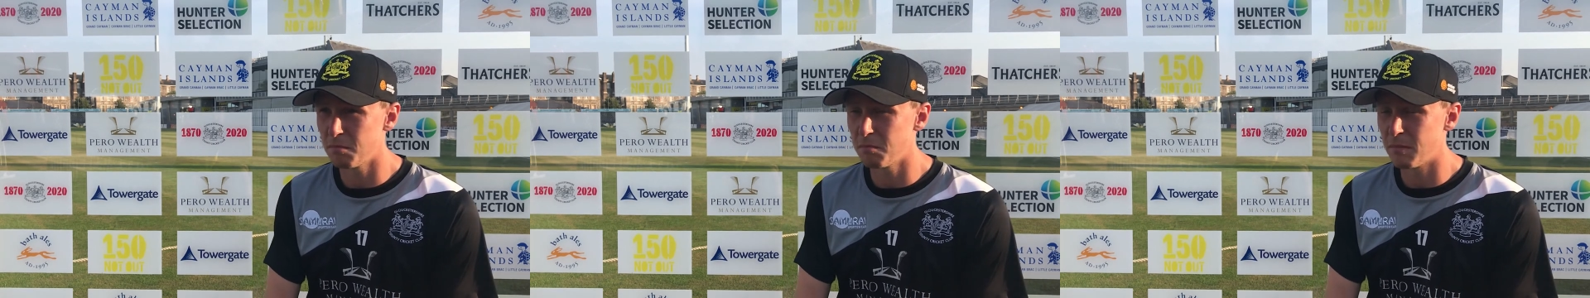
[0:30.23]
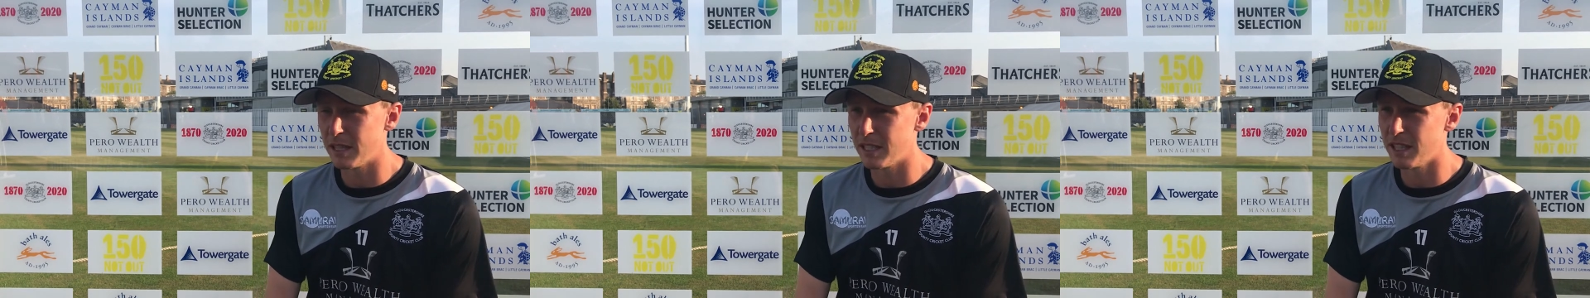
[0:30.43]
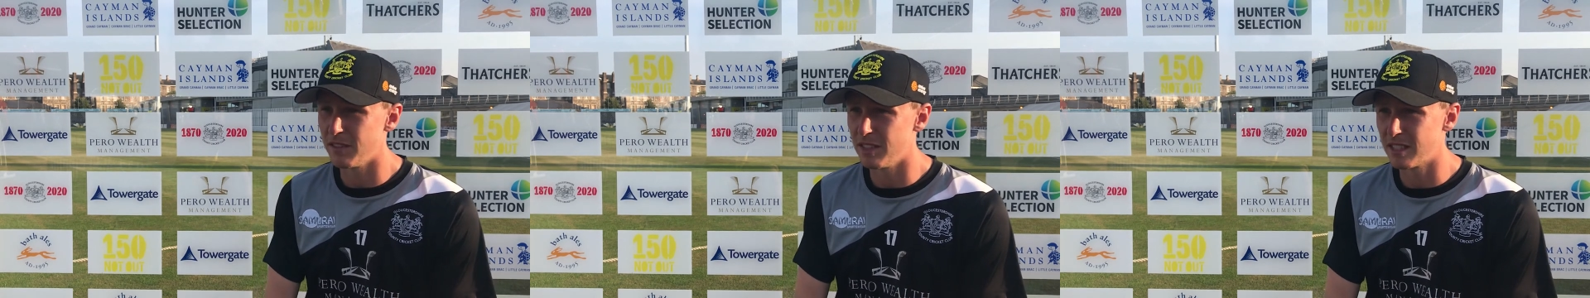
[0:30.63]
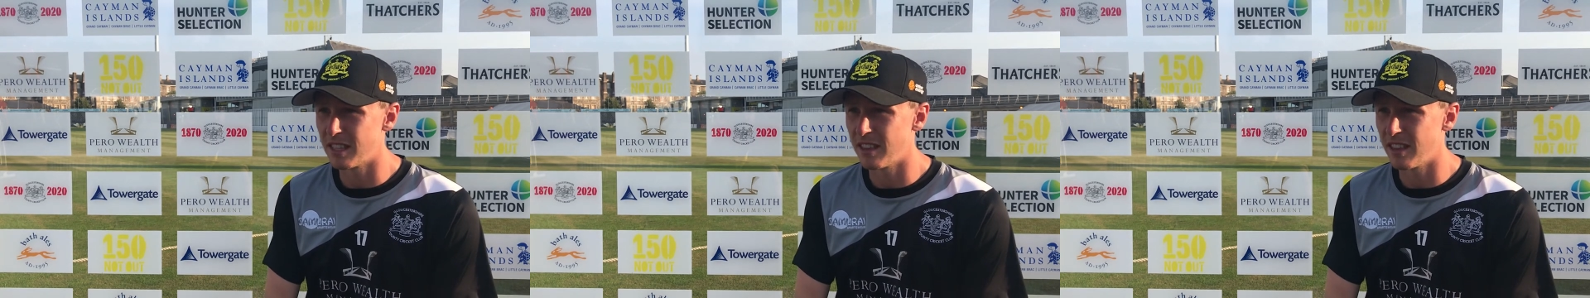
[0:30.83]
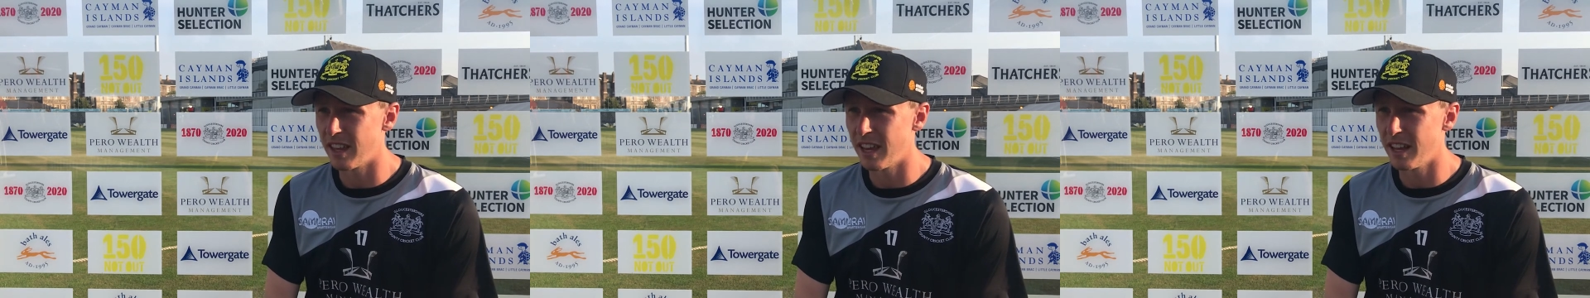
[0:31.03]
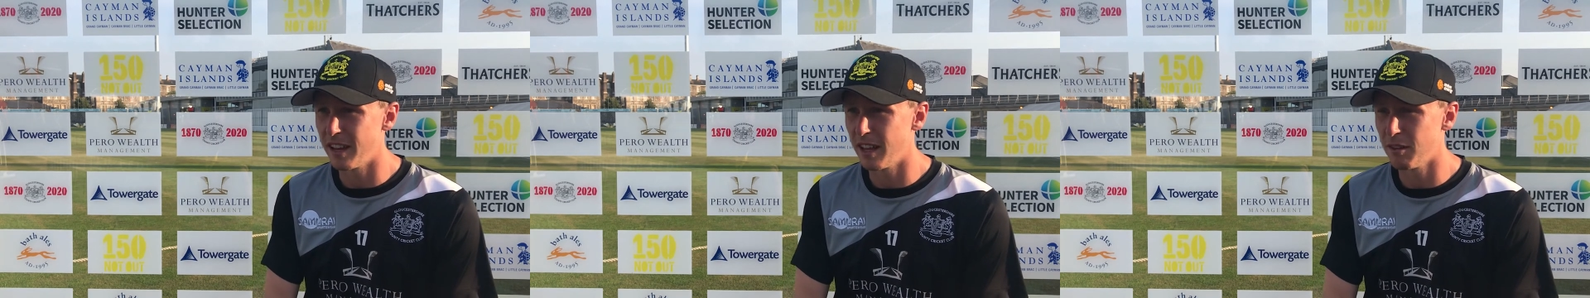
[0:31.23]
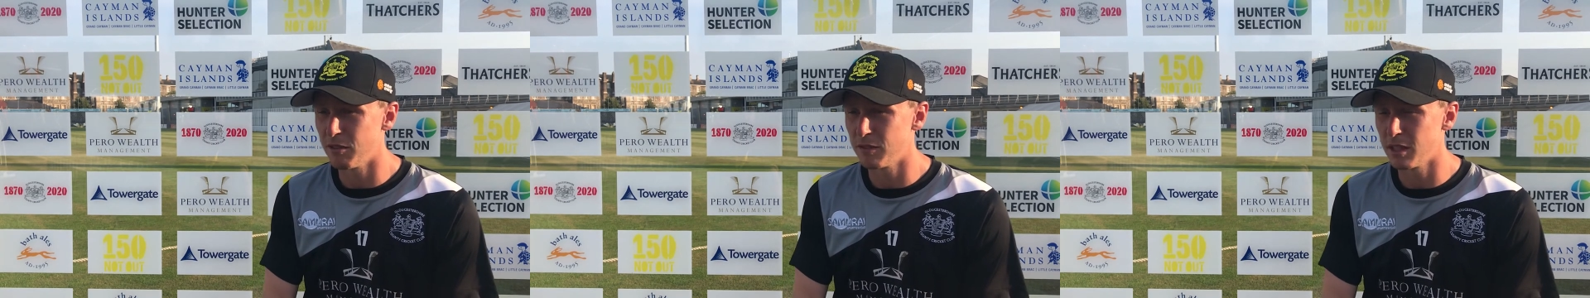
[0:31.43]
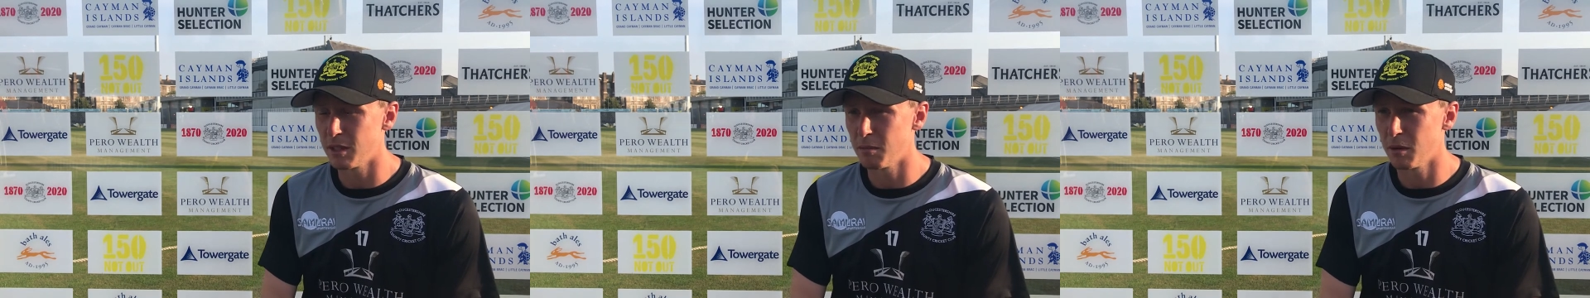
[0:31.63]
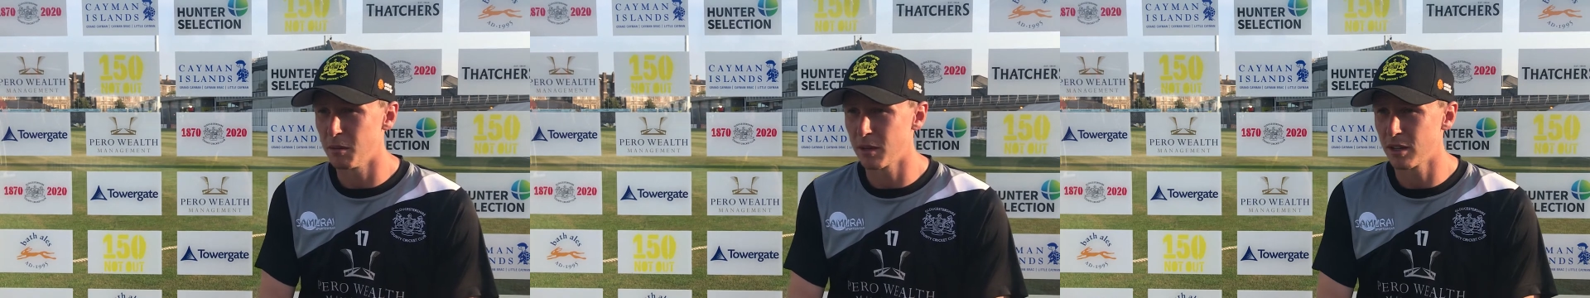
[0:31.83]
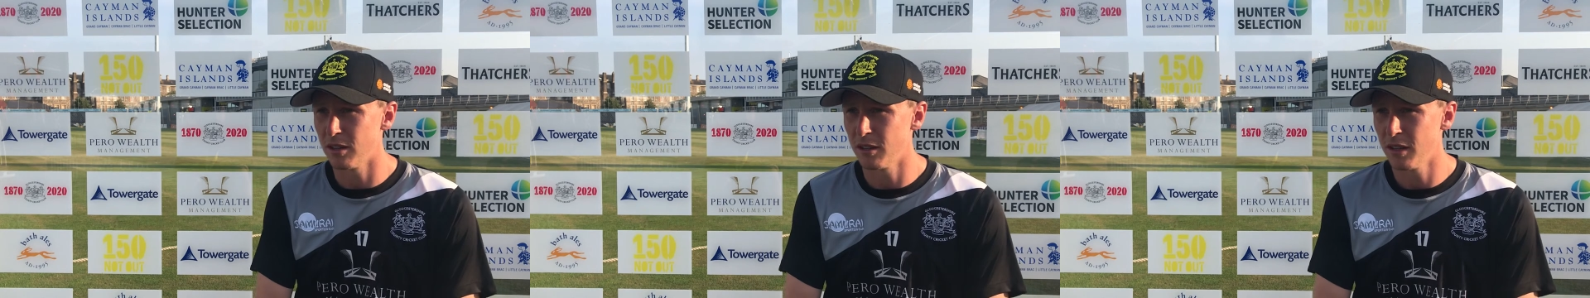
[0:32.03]
paid dividends at the end there, obviously when
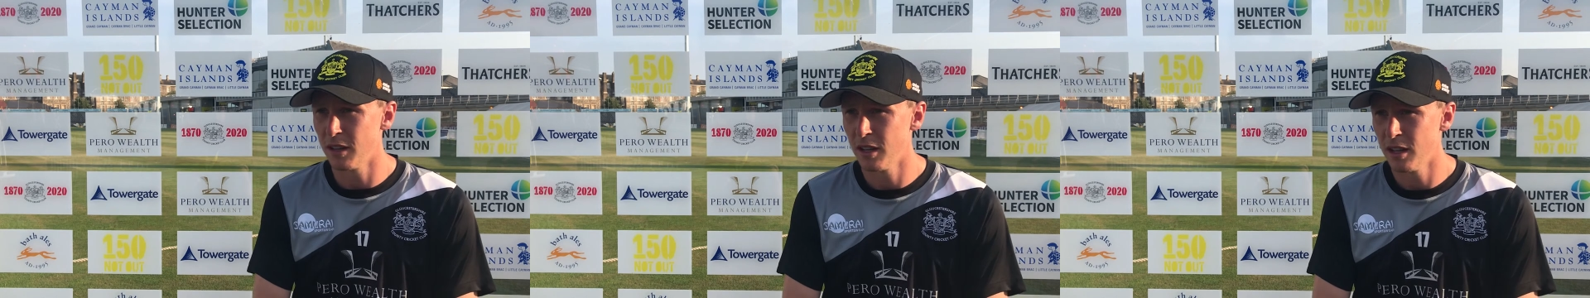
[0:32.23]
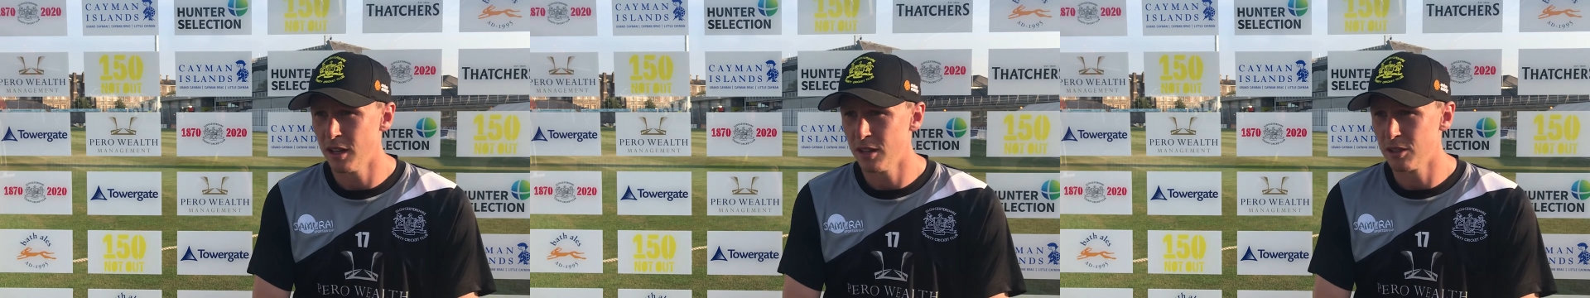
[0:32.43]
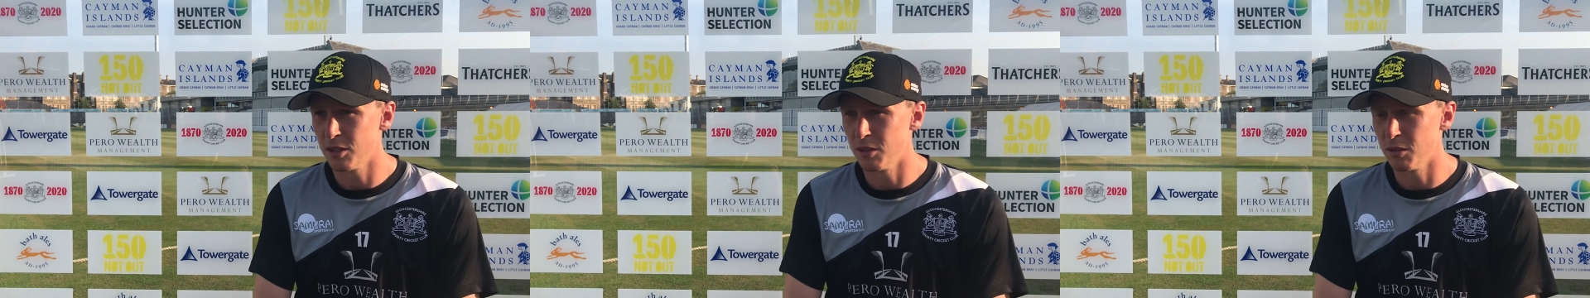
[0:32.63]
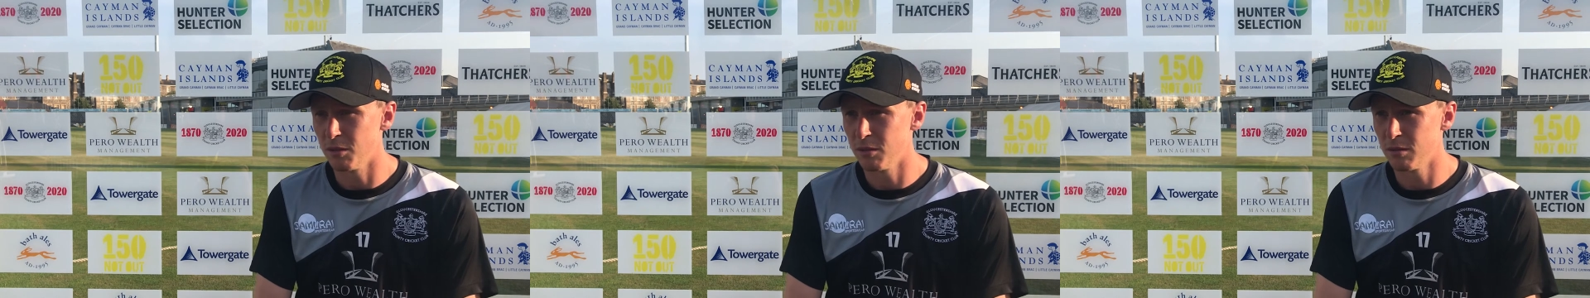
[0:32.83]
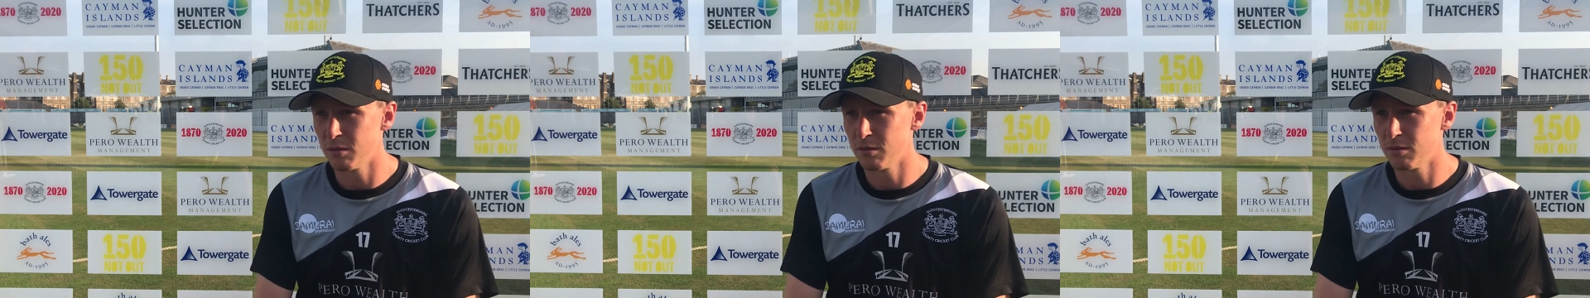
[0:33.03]
we got two